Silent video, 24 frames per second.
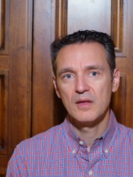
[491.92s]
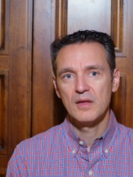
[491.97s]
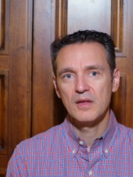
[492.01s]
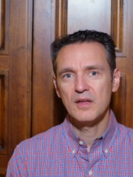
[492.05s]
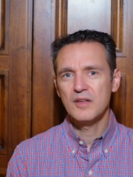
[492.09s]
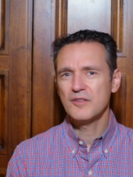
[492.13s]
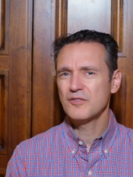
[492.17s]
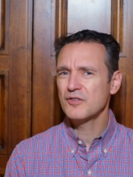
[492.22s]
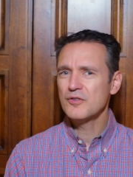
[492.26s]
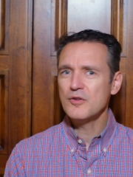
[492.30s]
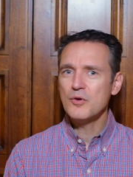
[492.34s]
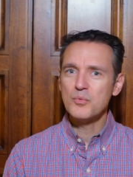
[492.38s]

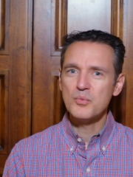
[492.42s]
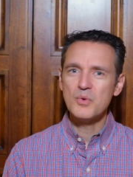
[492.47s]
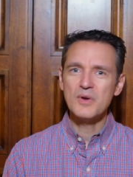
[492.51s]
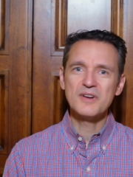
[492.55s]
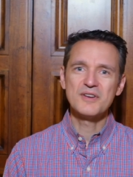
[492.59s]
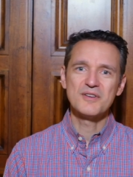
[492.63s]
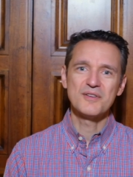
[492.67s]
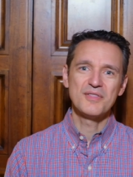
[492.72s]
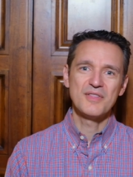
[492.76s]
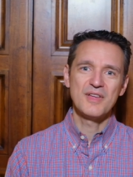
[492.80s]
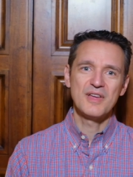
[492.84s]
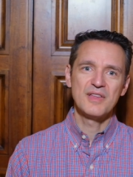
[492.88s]
It's no
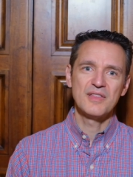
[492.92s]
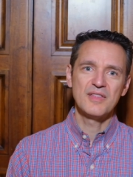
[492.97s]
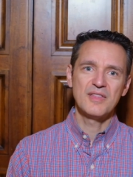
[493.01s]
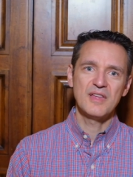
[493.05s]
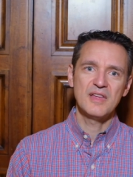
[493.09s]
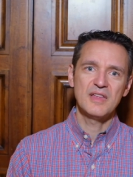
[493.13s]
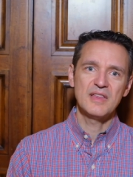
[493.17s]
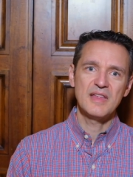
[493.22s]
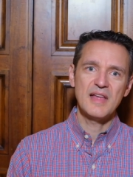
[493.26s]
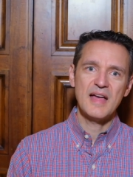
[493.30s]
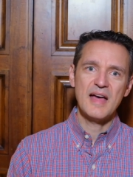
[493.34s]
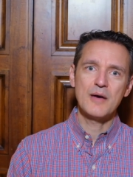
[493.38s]
wonder, then,
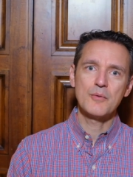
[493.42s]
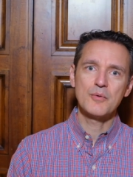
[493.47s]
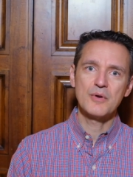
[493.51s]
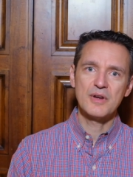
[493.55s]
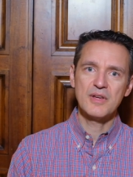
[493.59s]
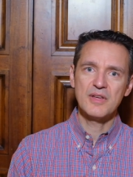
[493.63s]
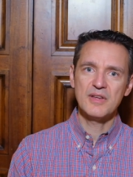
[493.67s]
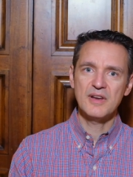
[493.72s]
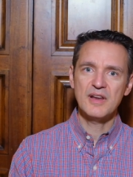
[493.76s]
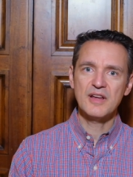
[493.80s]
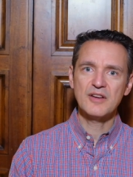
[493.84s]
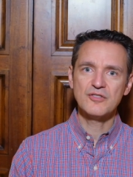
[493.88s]
that our
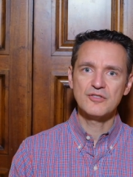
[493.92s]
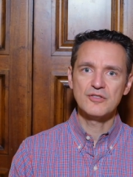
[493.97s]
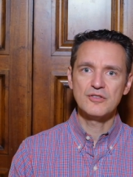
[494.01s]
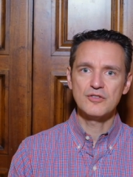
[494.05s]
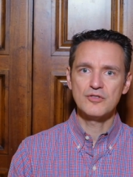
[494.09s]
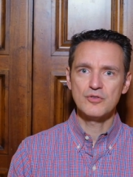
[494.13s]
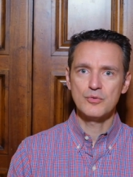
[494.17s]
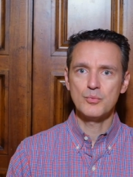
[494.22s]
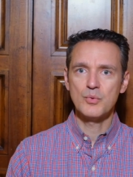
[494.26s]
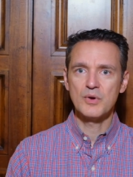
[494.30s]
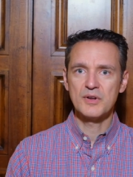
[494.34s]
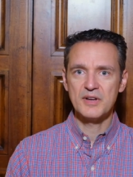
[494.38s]
connection
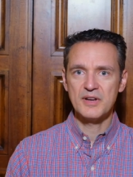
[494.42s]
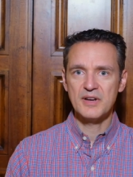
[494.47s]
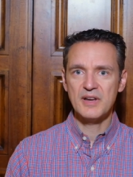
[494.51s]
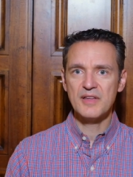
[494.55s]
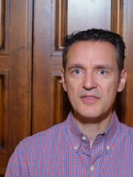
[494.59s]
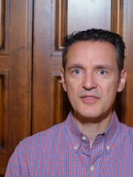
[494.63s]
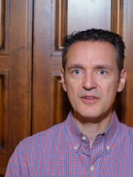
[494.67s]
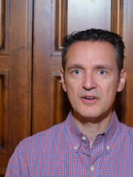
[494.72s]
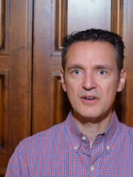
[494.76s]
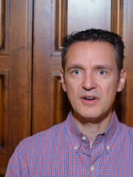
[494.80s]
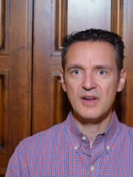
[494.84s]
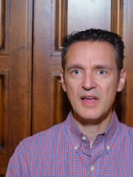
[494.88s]
to one
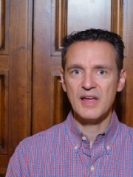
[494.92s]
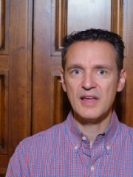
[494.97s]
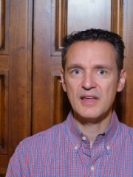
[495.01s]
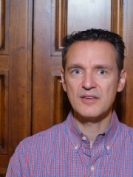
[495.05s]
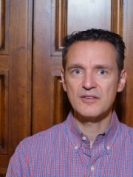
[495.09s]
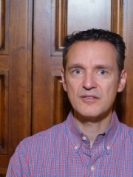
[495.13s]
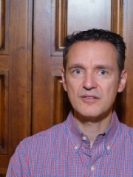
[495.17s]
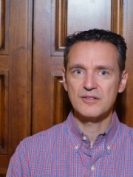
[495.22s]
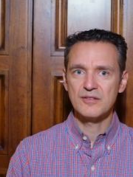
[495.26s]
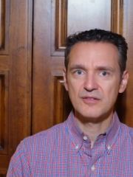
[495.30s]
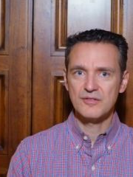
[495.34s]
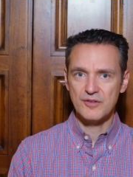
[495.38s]
another
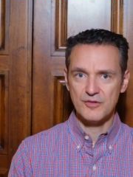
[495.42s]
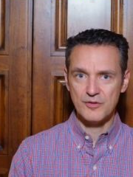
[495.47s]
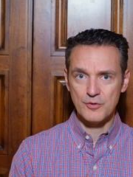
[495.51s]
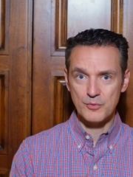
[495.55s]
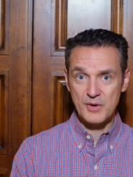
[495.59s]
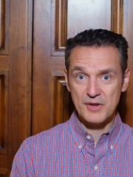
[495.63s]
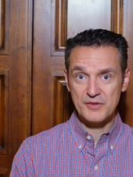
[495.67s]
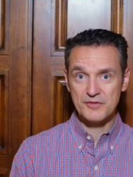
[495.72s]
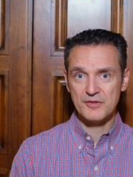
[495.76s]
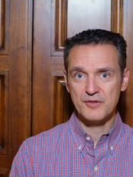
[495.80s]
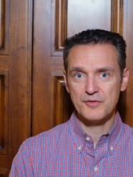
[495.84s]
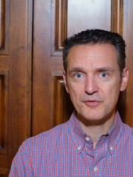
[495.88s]
and to the
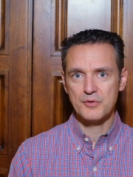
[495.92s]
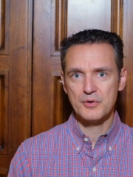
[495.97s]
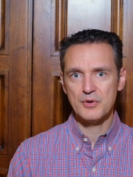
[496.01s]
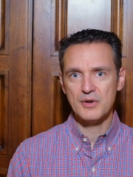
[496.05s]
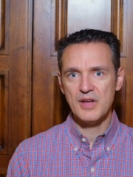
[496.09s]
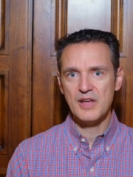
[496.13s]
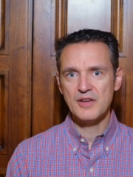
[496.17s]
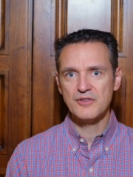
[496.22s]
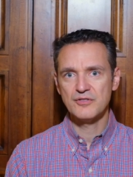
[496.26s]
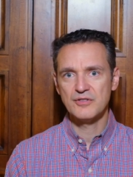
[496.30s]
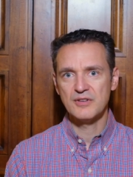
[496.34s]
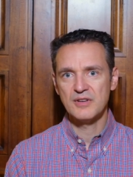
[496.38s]
rest of
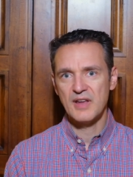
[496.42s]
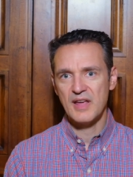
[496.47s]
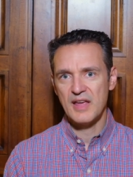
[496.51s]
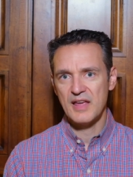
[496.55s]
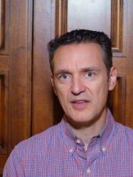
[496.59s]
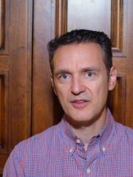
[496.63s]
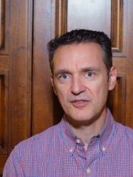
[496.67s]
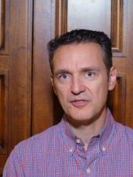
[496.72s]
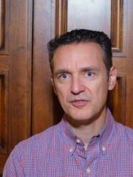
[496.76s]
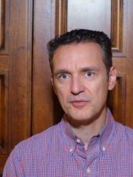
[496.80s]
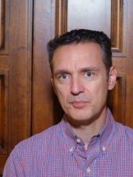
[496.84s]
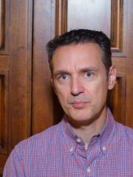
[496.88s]
creation
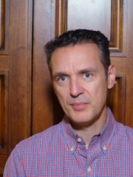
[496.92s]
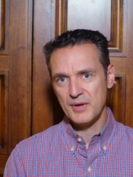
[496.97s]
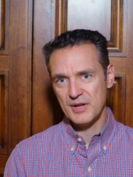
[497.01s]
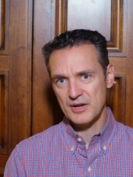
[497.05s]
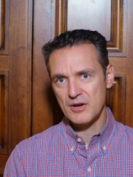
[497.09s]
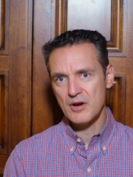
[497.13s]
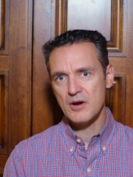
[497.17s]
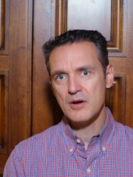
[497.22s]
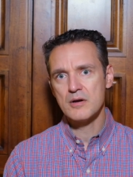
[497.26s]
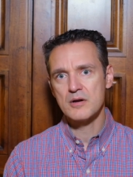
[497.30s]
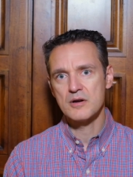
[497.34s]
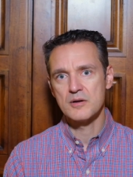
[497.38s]
has been
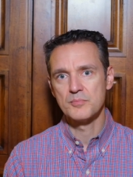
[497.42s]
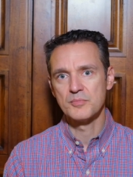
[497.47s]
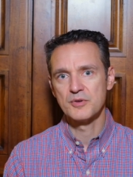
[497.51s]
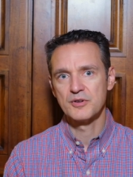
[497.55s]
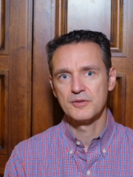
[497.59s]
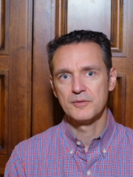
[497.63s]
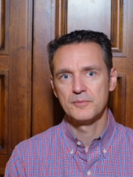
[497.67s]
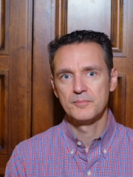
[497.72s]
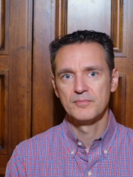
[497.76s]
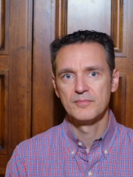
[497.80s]
harmed.